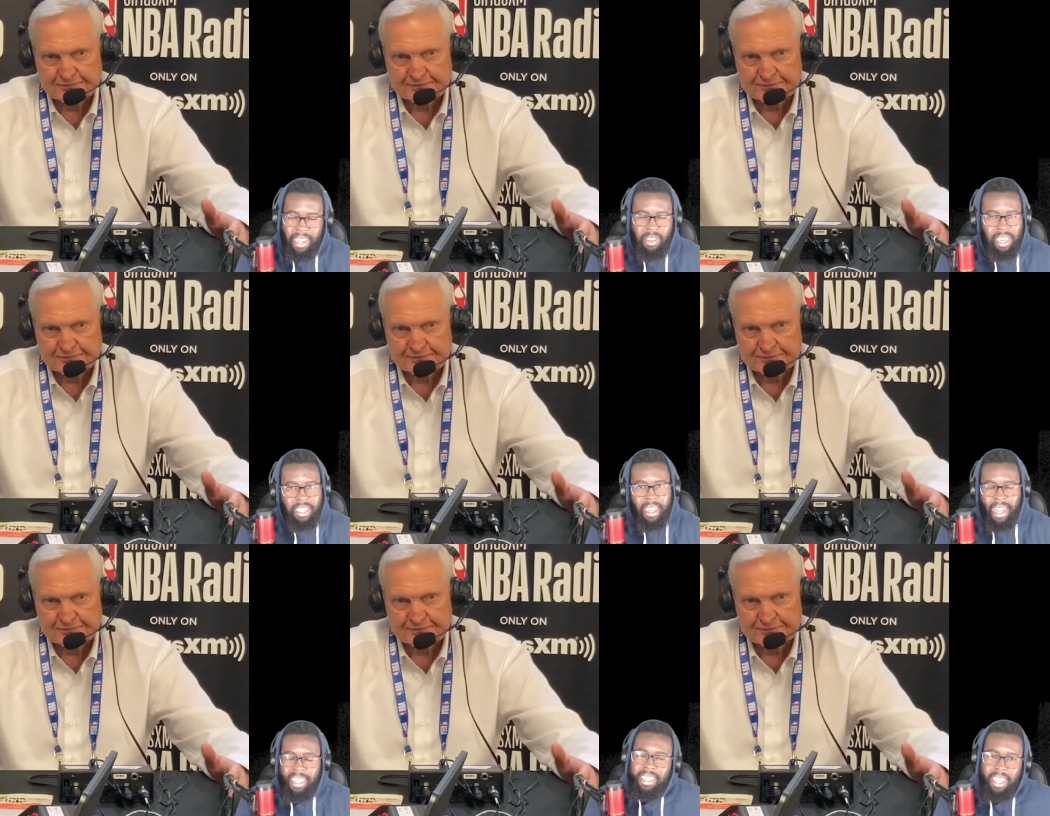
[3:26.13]
Speaker 1: you understand,
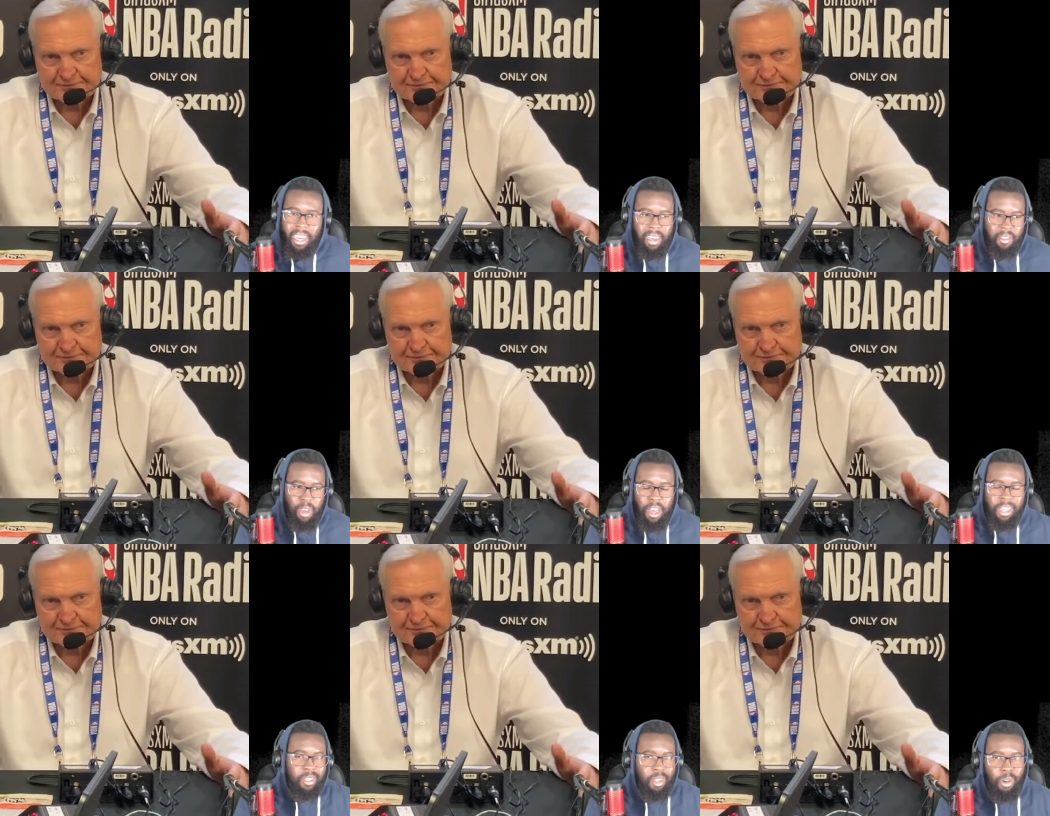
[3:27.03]
at the time,
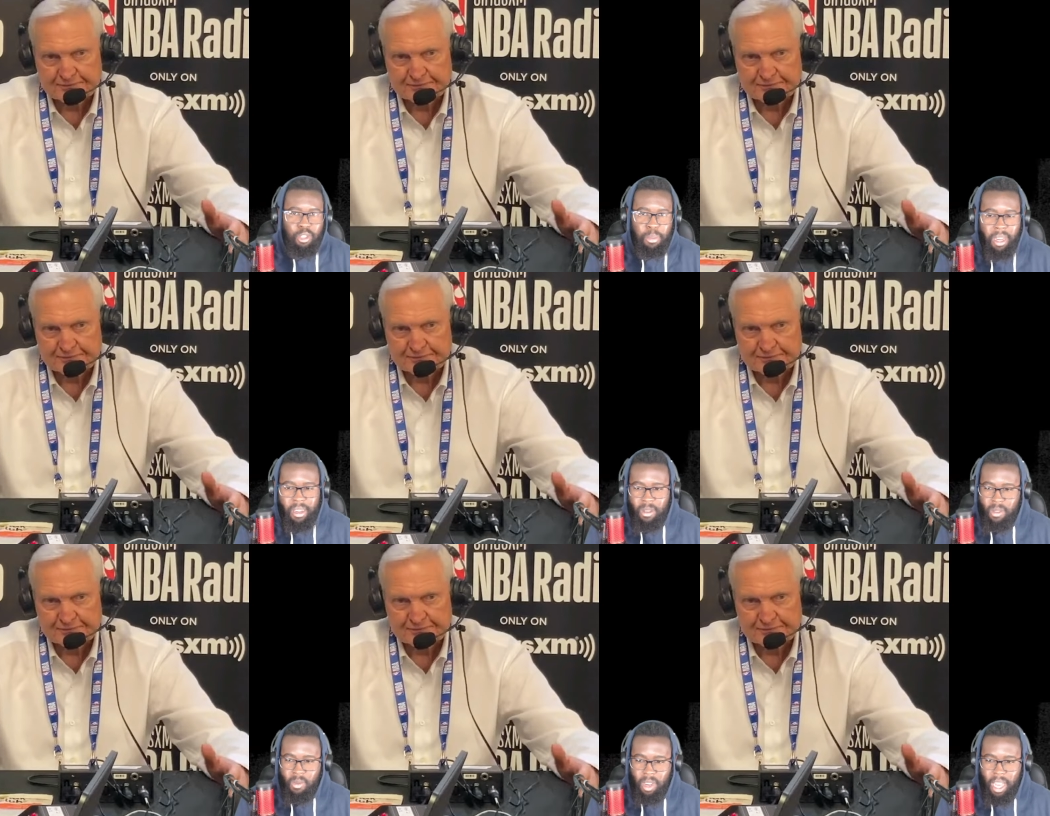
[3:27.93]
those
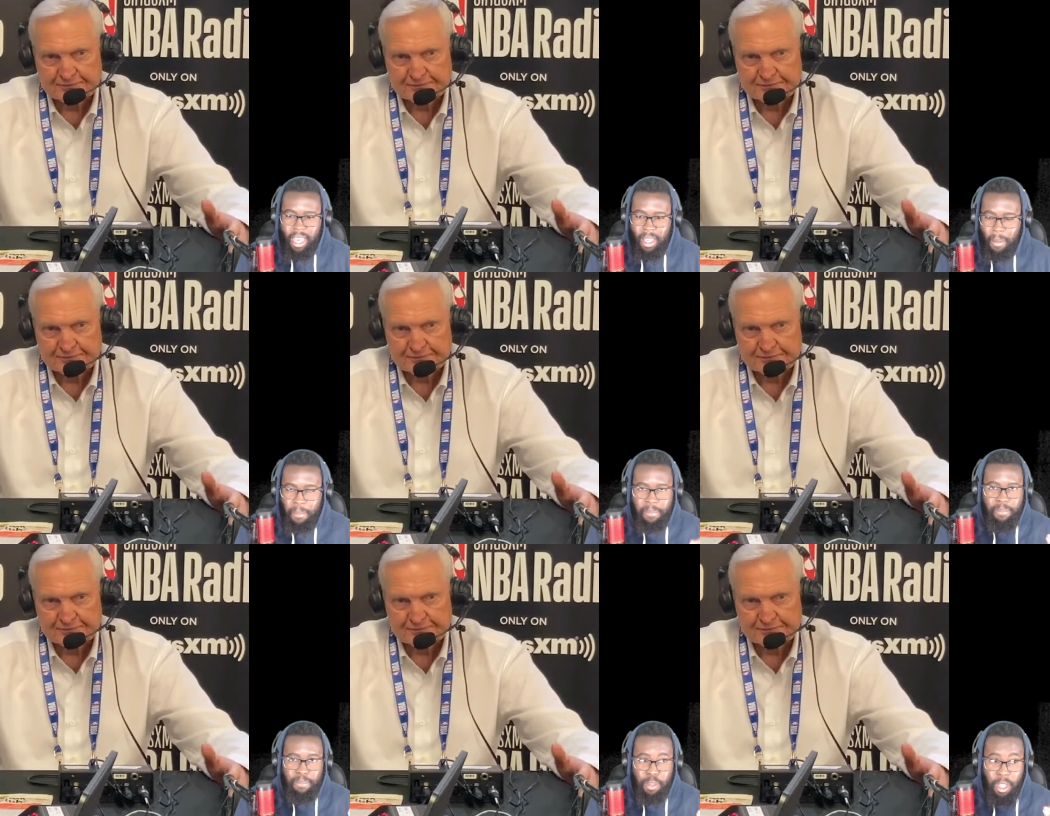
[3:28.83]
players were like
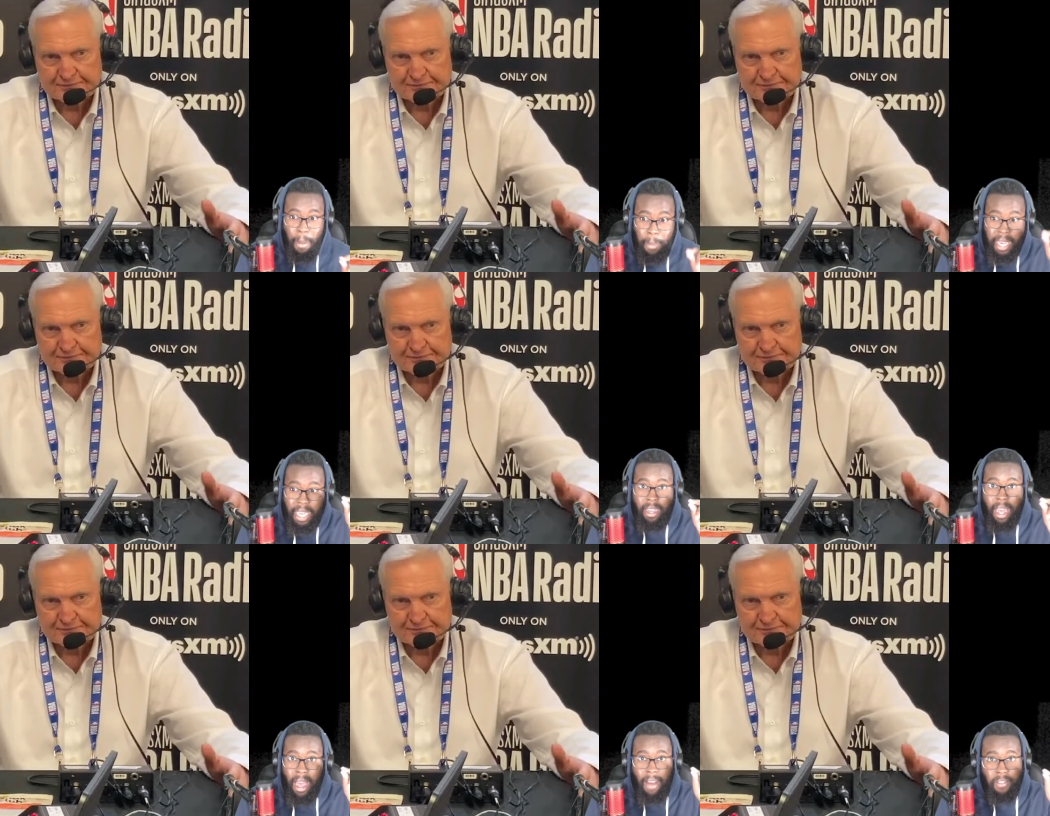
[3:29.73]
the peak
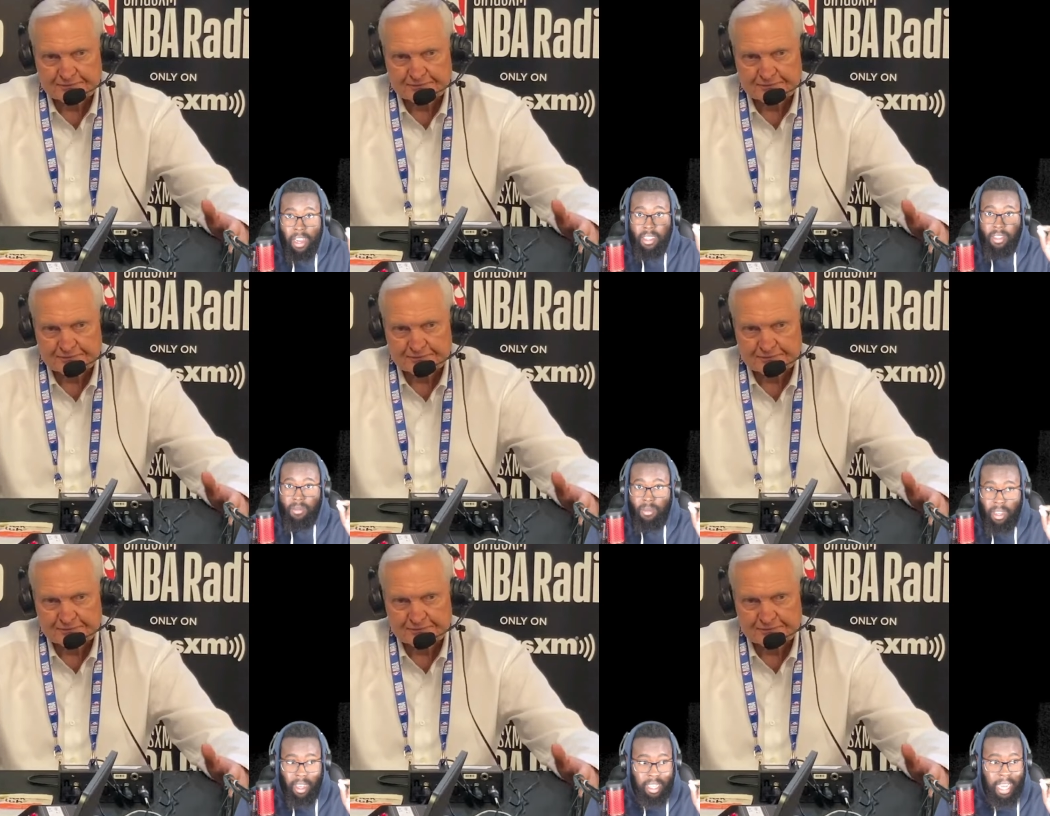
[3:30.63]
athleticism
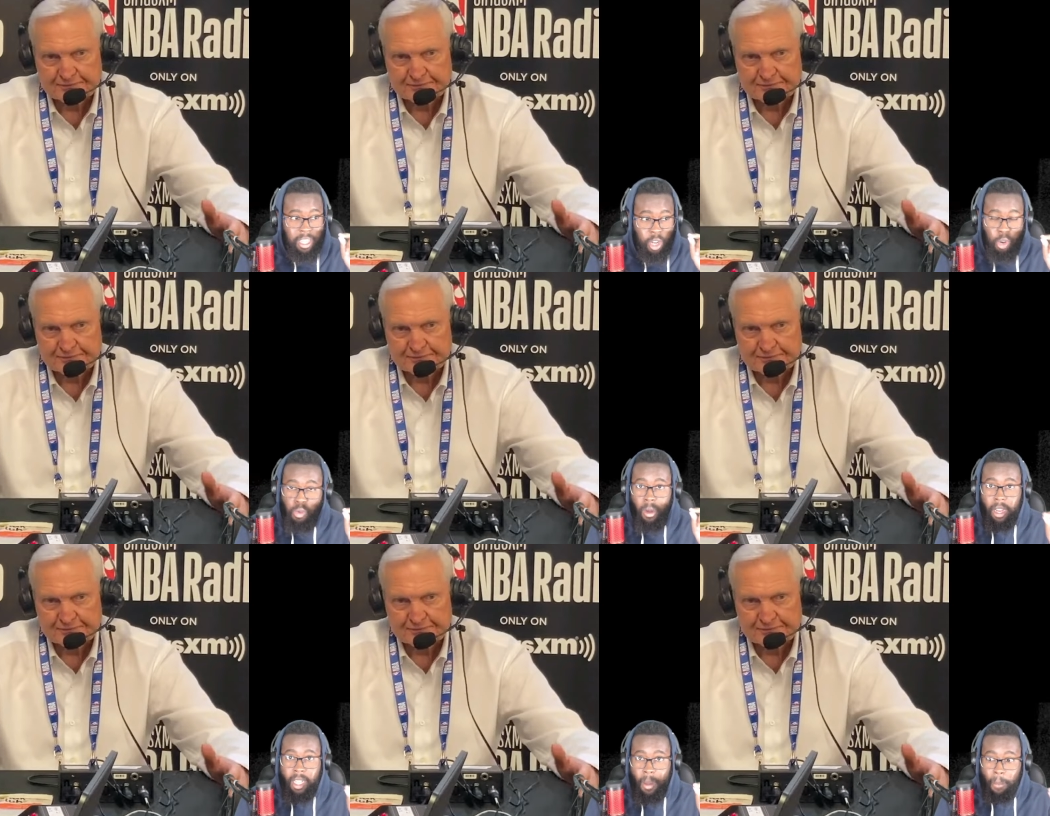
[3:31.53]
is like those were
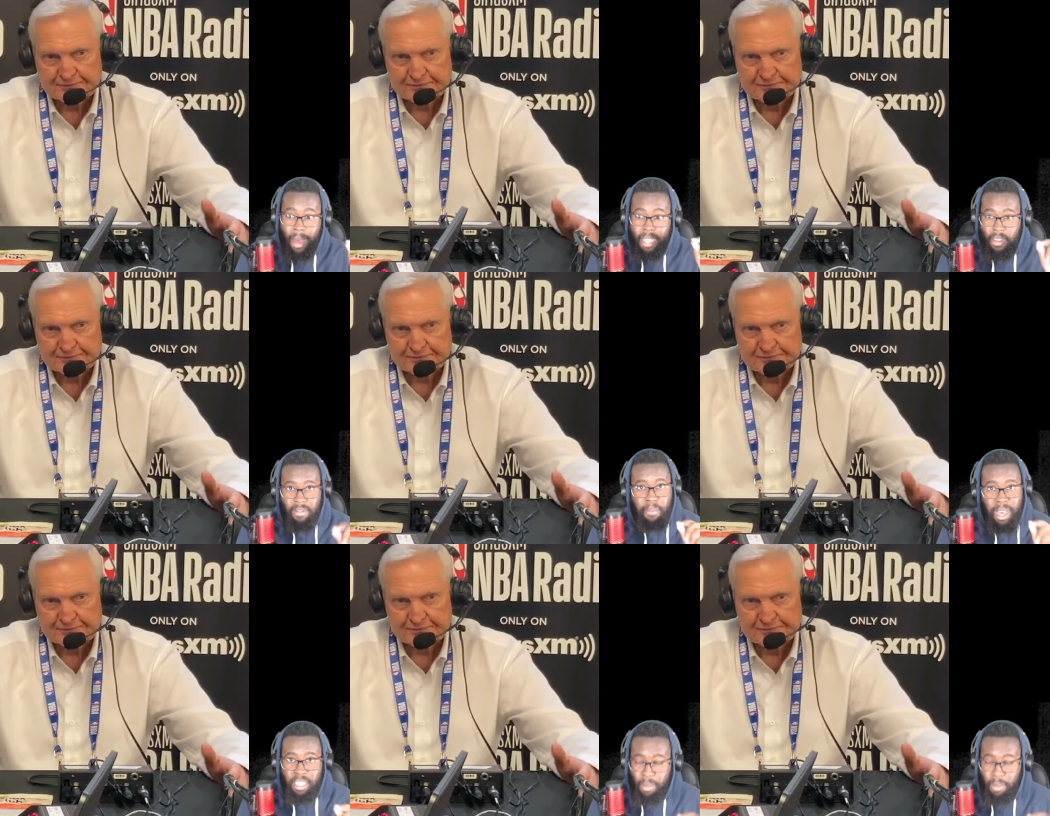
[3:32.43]
like the best of the best